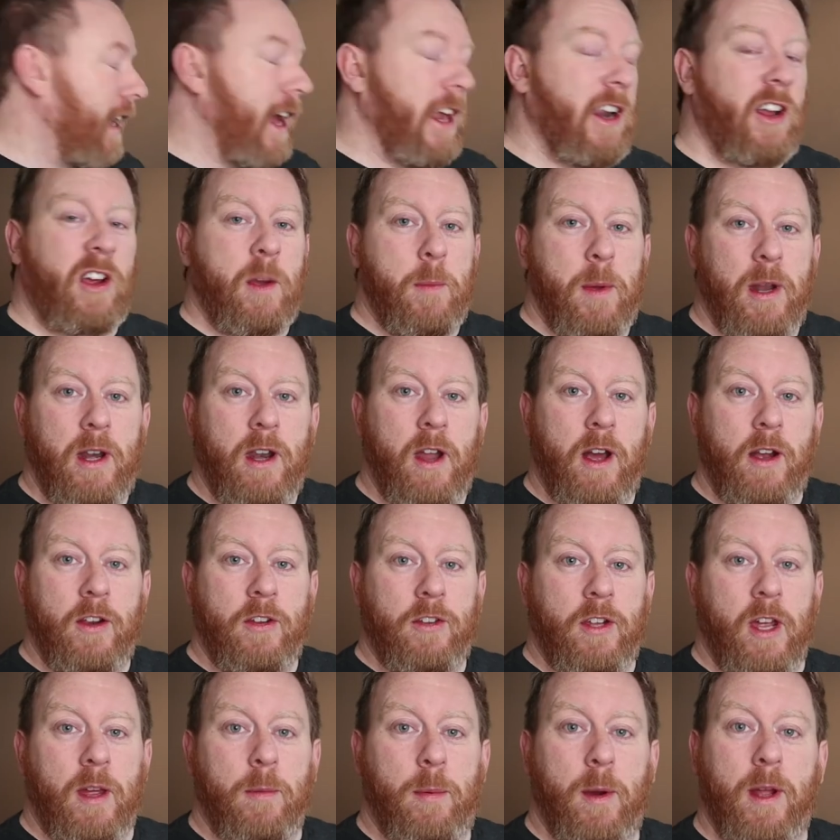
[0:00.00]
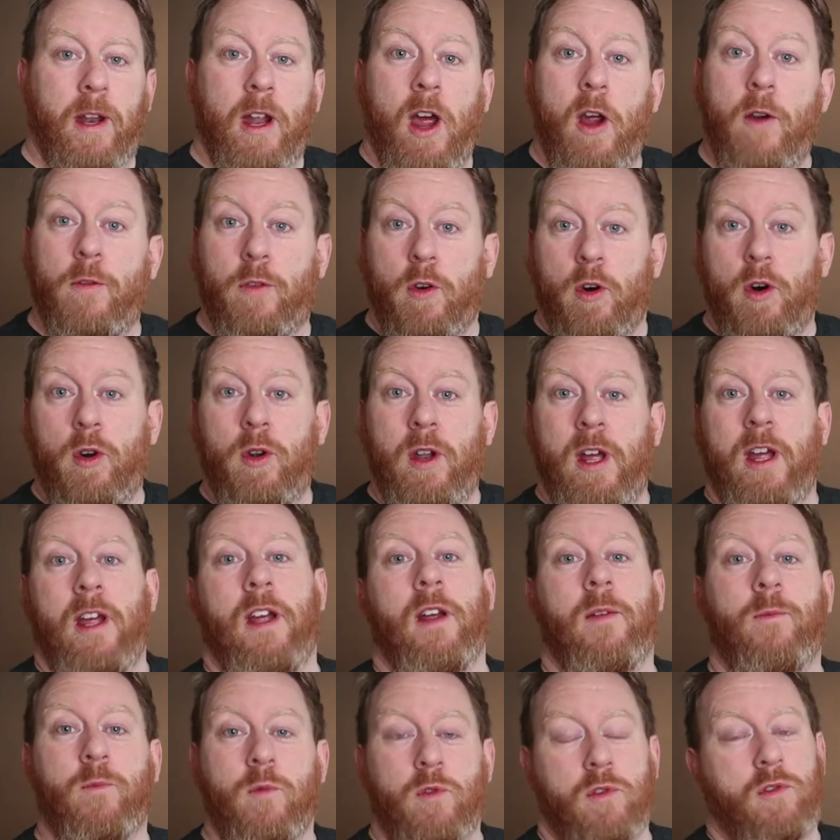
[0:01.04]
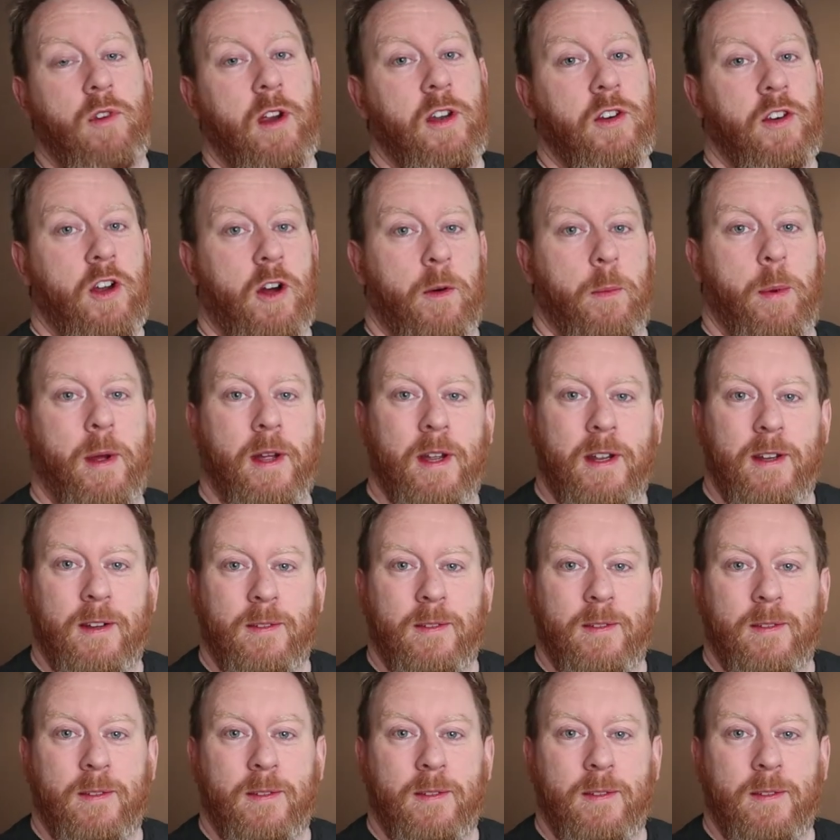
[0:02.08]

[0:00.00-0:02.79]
and look a bit nicer. But overall, great job.